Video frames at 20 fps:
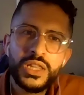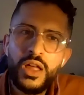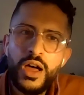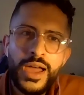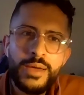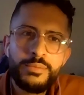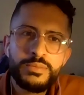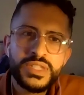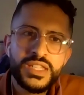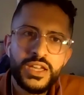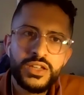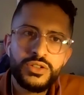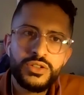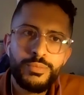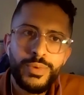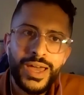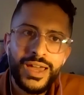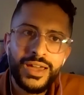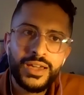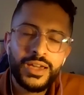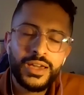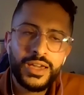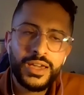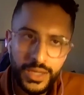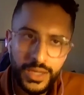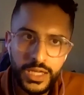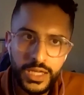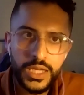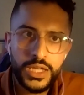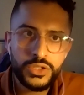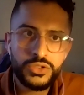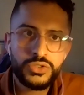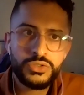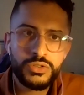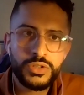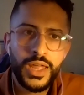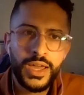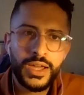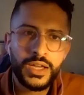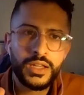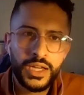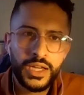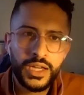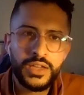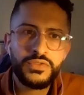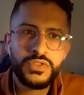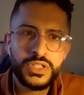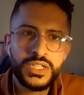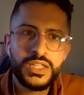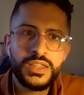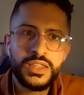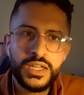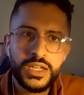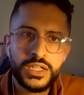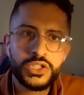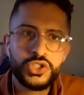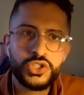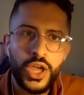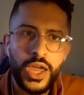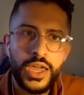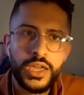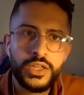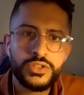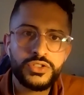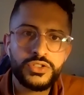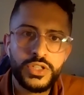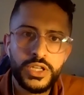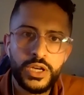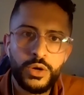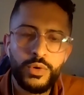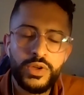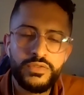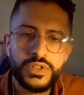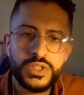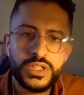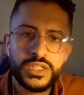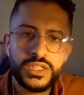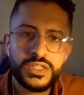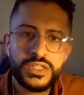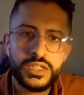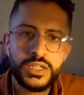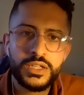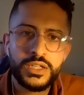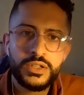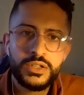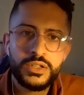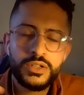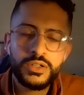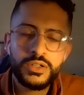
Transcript: a lime set you back in Sri Lanka? Like if you did the exchange, the equivalency?